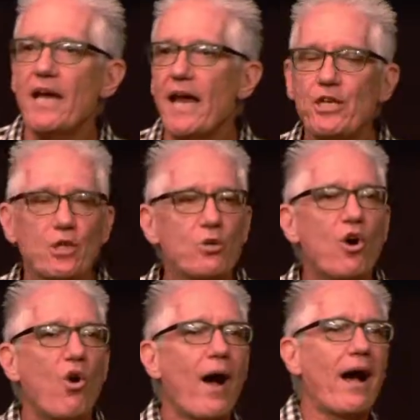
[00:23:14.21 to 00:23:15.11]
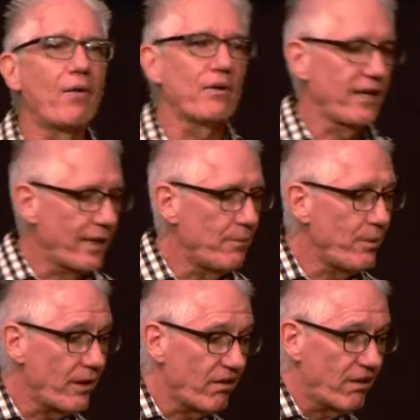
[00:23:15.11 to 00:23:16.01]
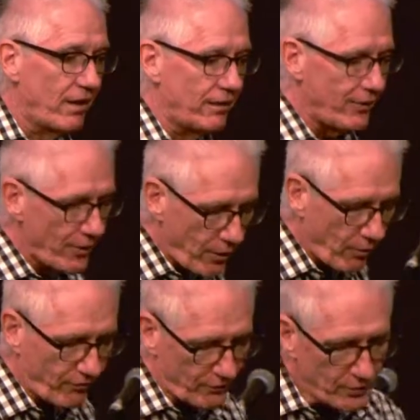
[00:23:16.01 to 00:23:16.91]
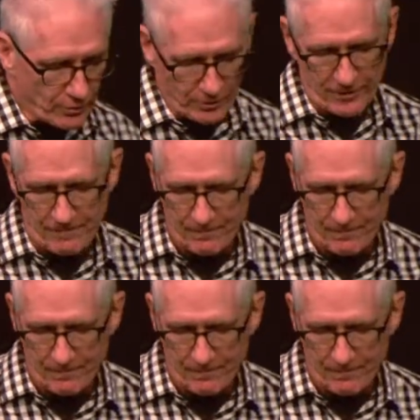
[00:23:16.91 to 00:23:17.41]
and you go out and bear no fruit.